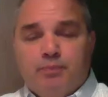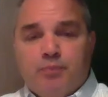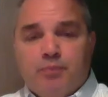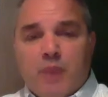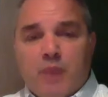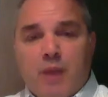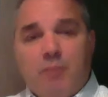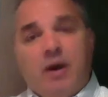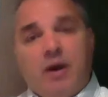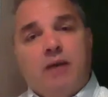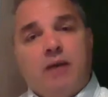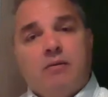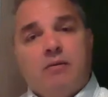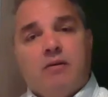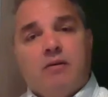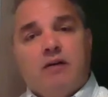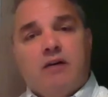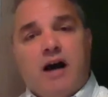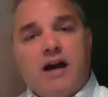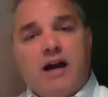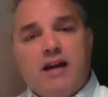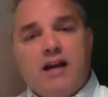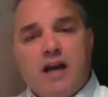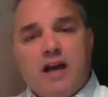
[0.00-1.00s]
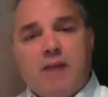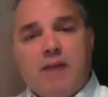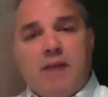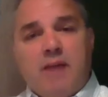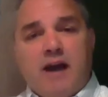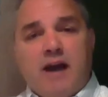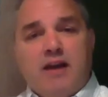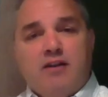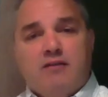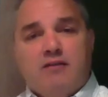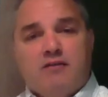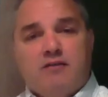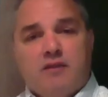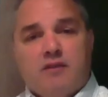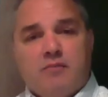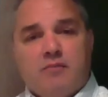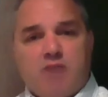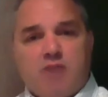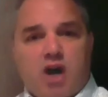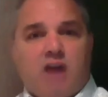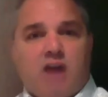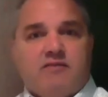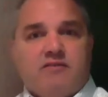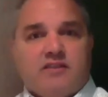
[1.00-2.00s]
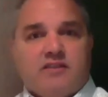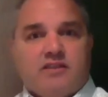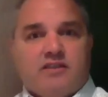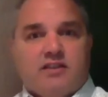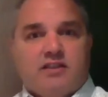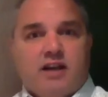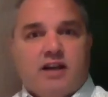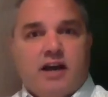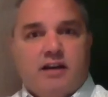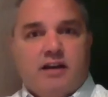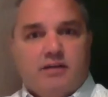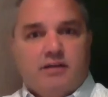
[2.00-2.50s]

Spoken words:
But I come at it from the office side,